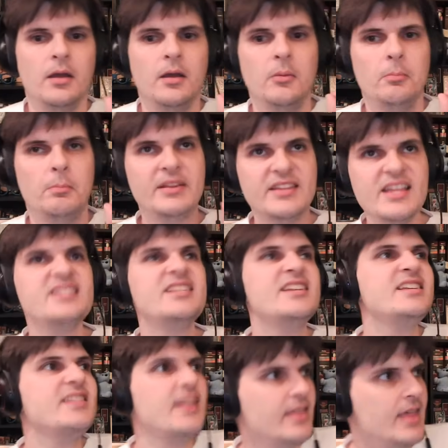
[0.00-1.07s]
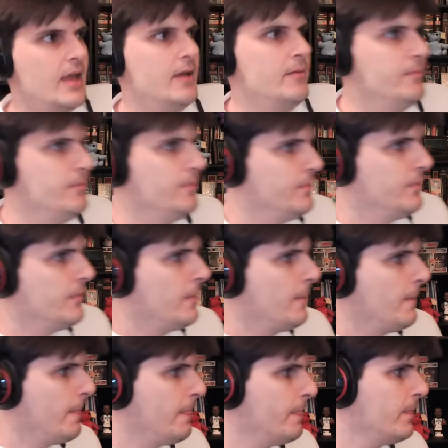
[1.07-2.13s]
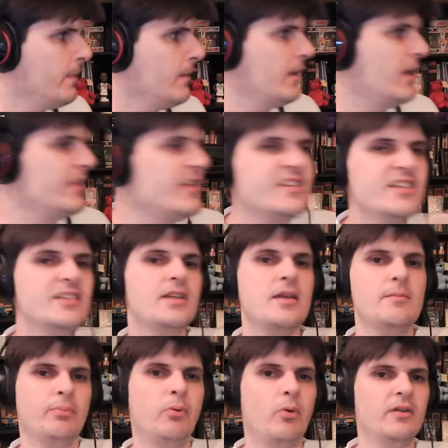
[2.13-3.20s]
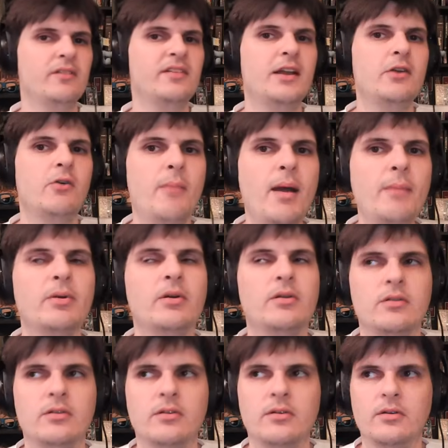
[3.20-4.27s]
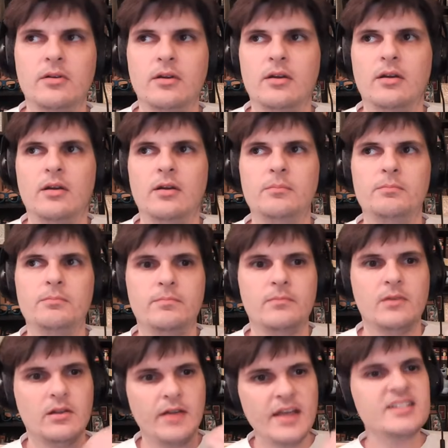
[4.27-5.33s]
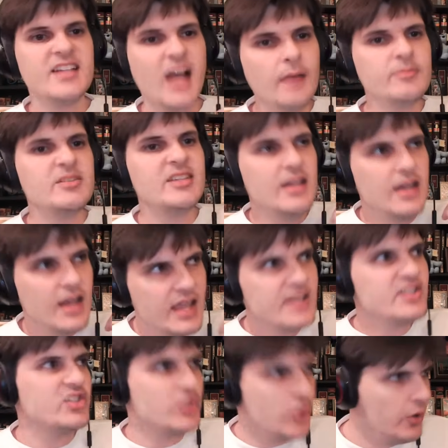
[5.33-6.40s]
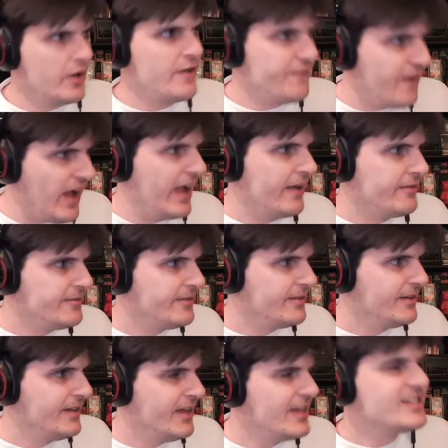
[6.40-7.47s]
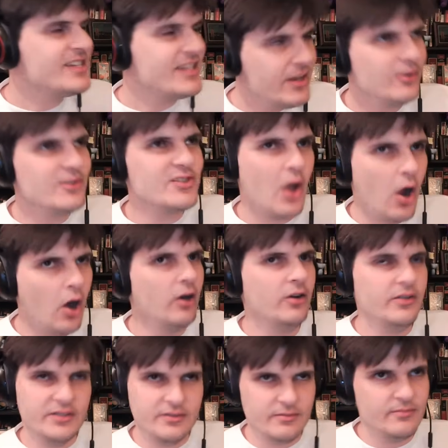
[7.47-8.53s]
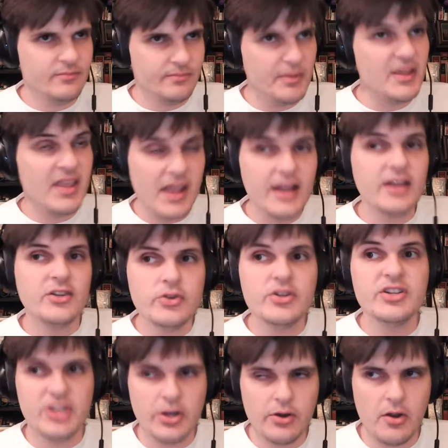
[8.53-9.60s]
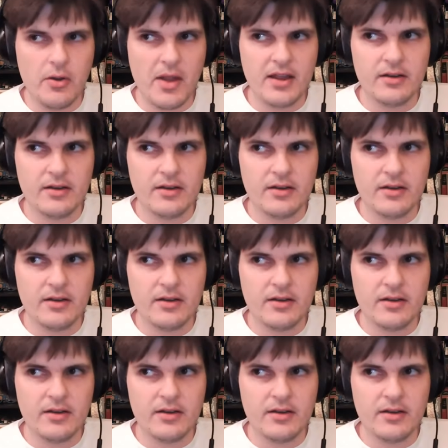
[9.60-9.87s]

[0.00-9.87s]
But this is the thing and this is the important thing to remember Klay Thompson is 35. His skills are beginning to deteriorate.